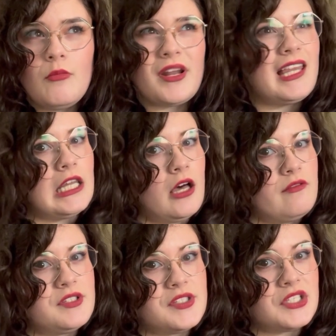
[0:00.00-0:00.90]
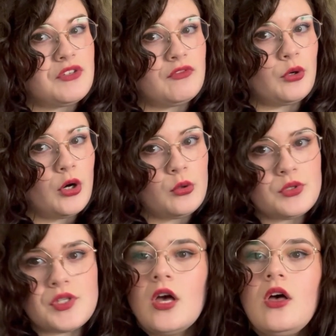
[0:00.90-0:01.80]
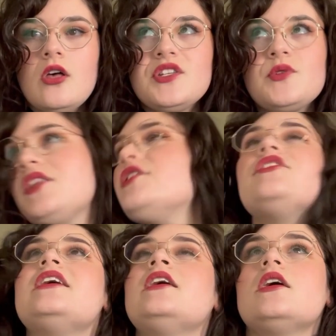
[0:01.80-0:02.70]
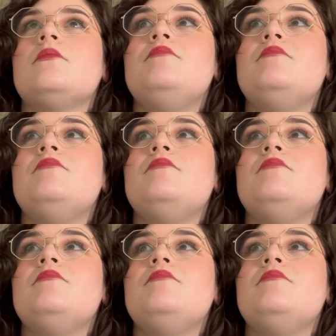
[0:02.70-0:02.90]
but I loved Six of Crows. So I think